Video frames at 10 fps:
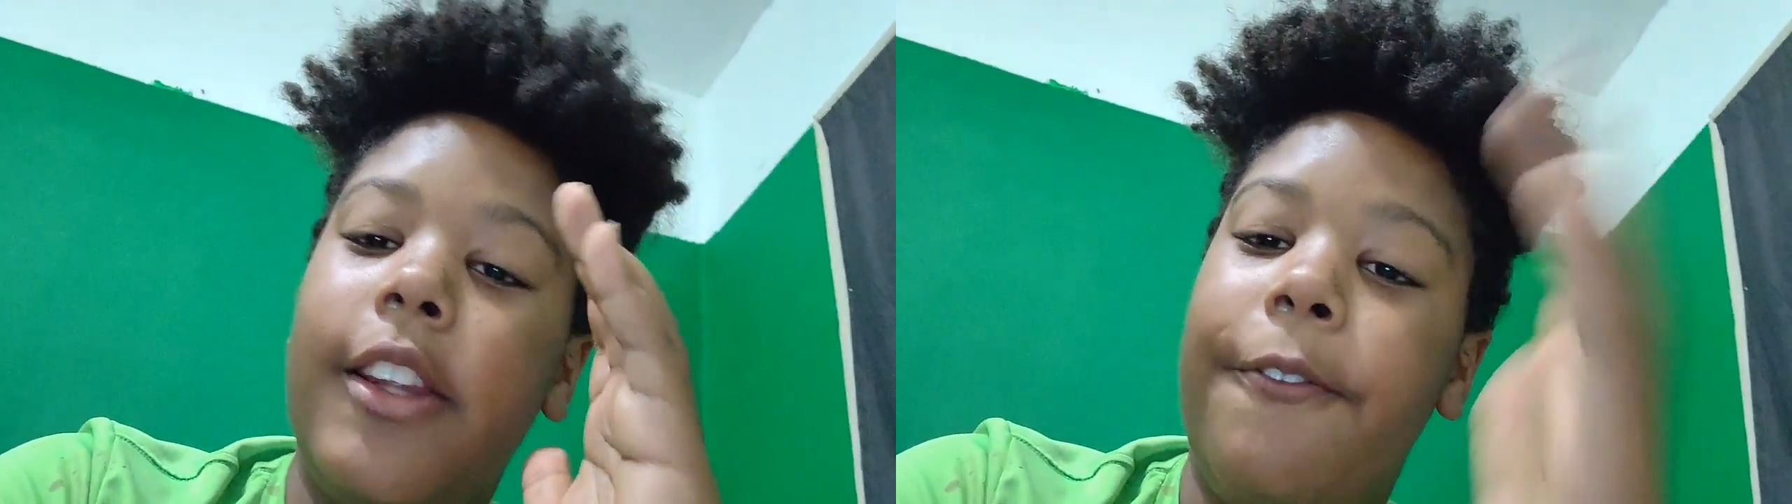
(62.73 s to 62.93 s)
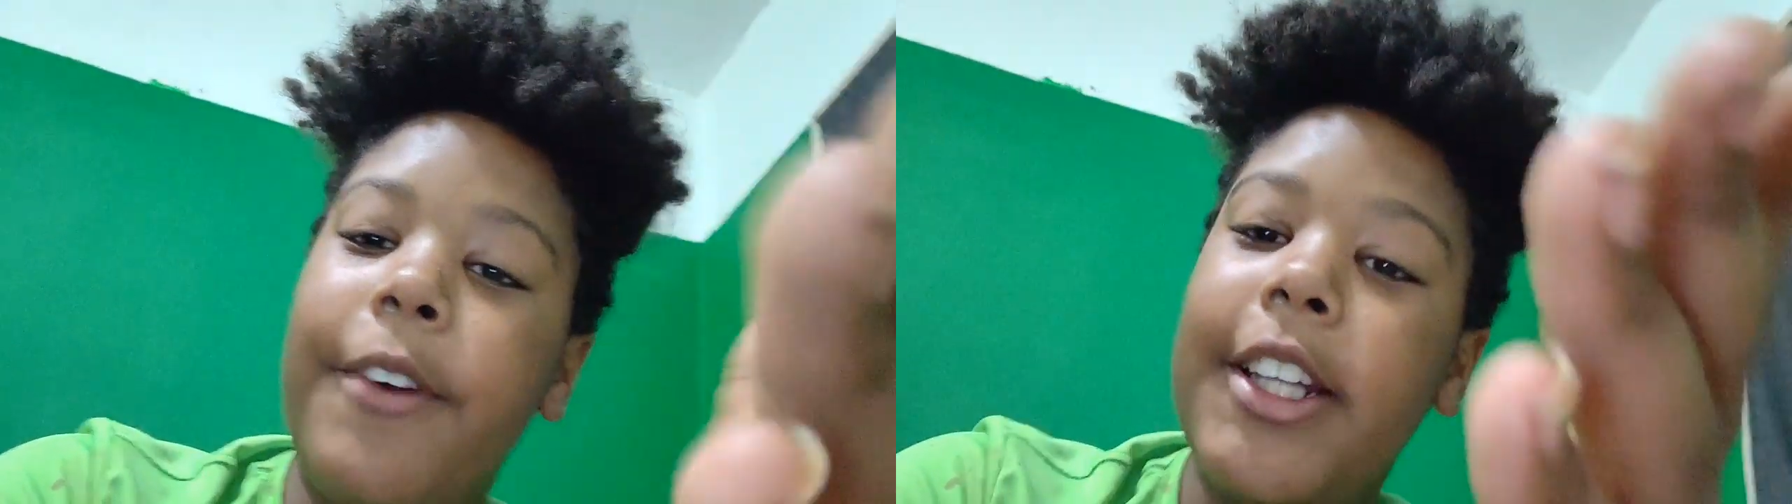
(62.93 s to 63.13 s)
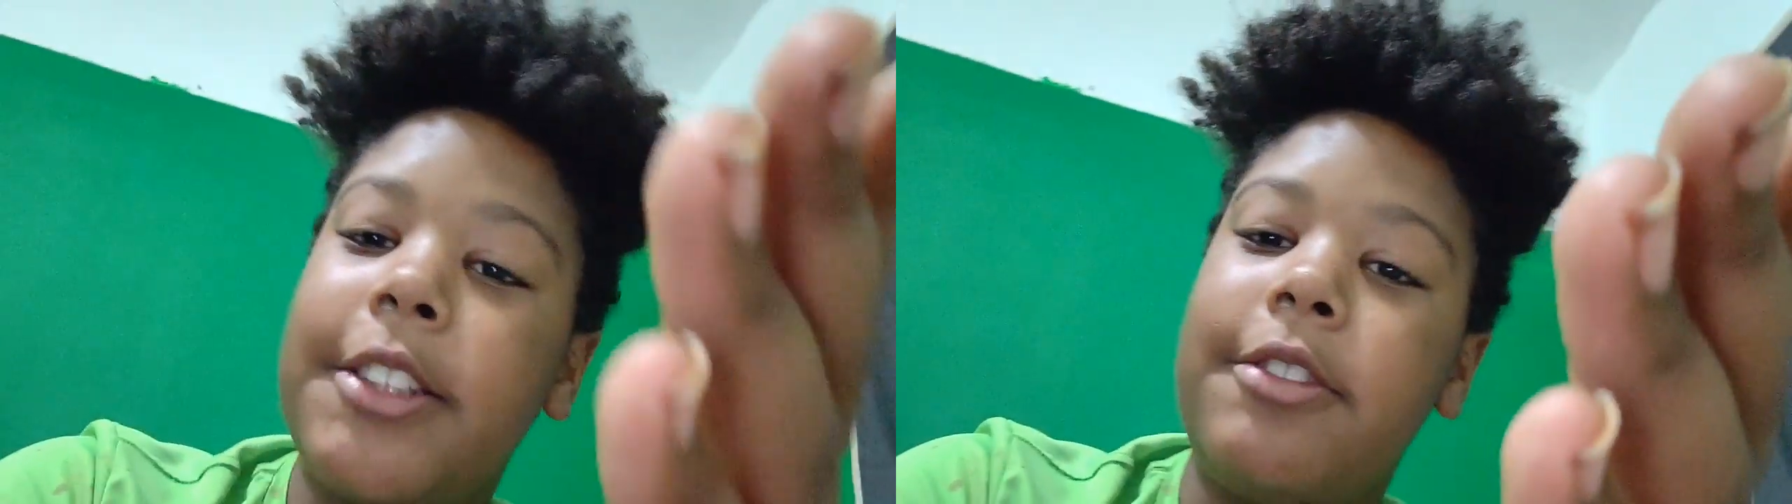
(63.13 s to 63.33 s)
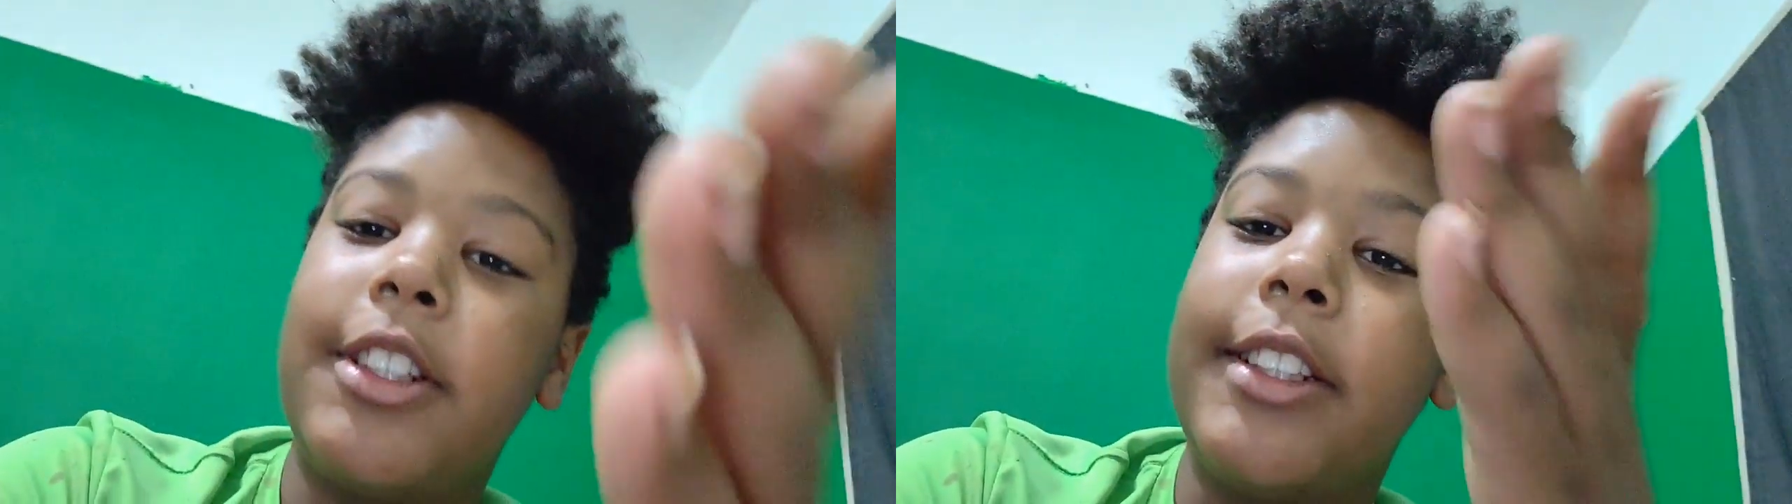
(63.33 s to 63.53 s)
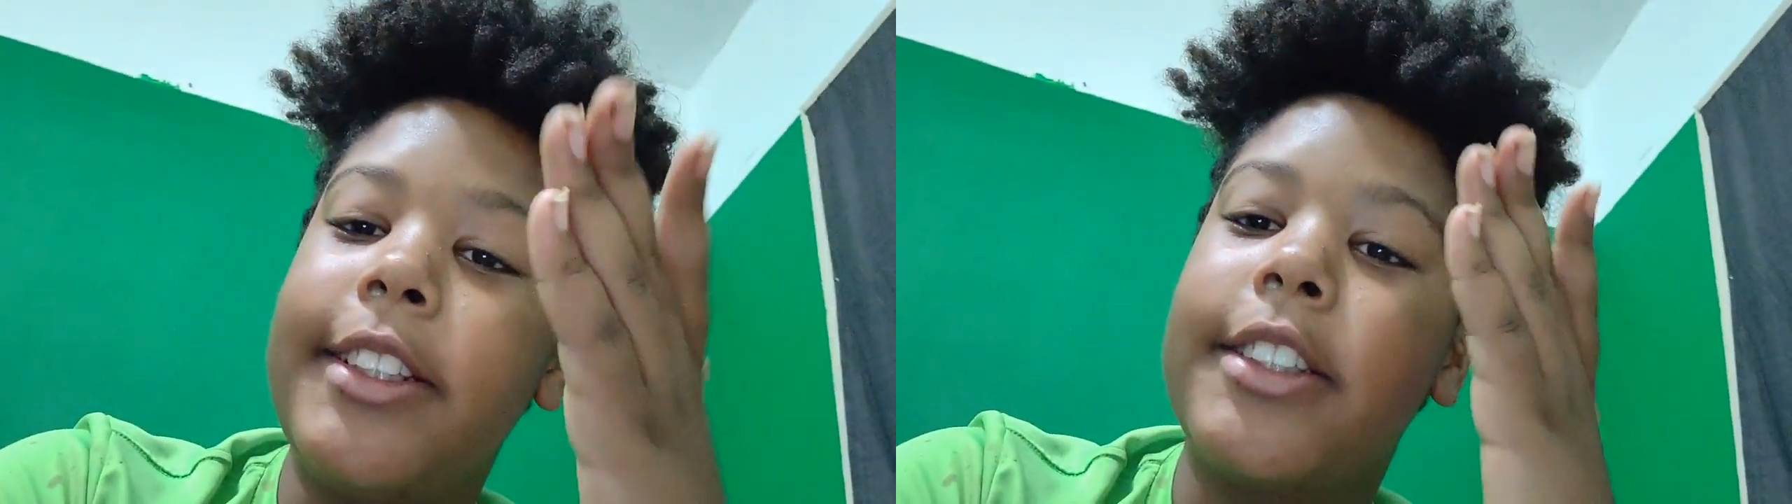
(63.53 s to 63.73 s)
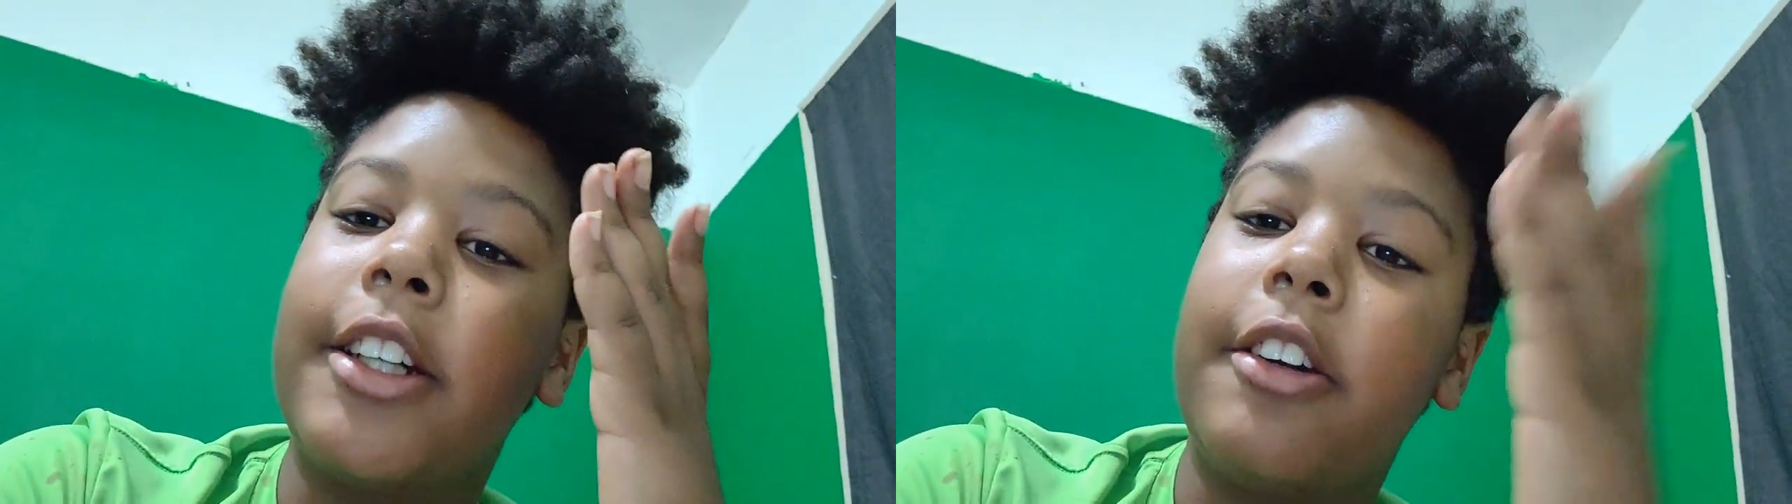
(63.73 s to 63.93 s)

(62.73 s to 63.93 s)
The first one, this